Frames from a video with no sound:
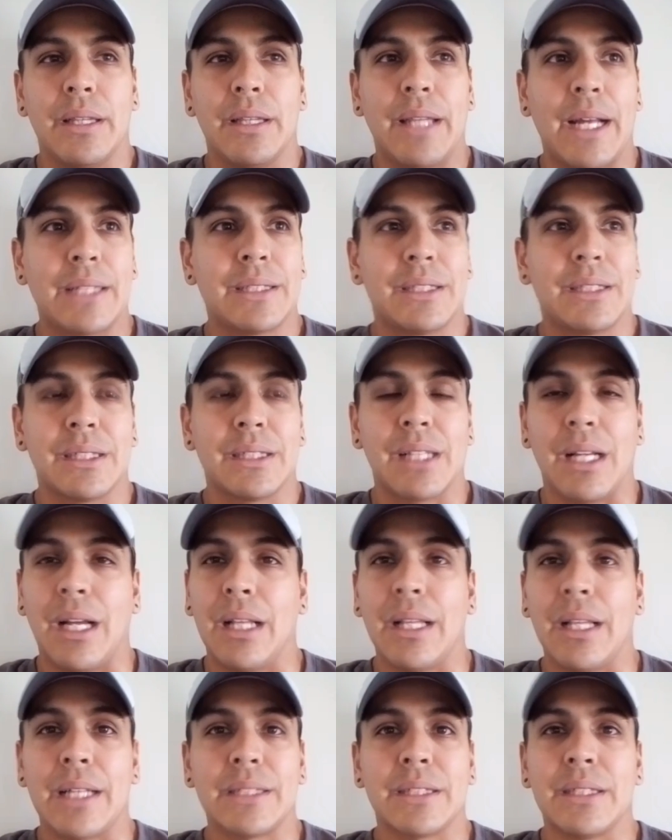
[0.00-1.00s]
that's just
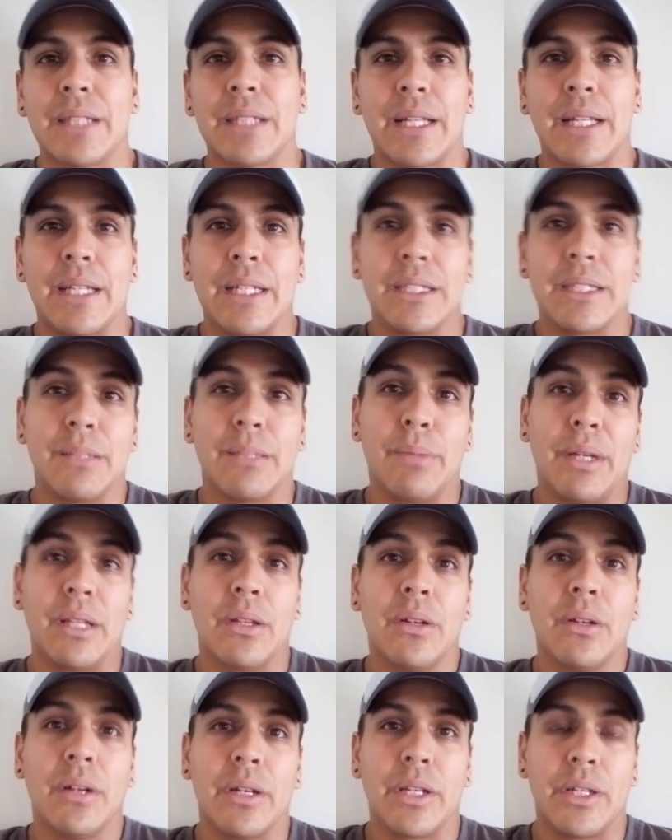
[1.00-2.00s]
a lesson that needs to be
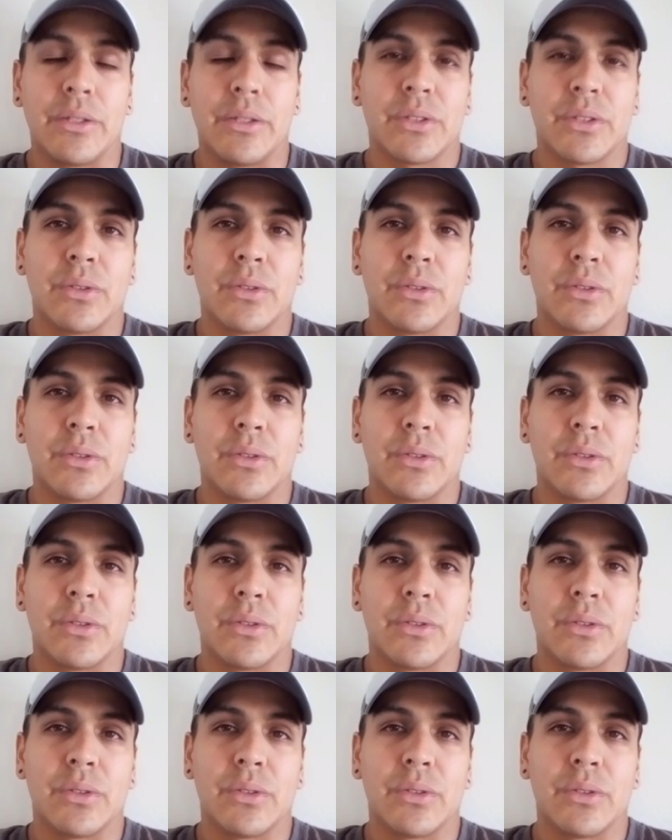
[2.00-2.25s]
learned,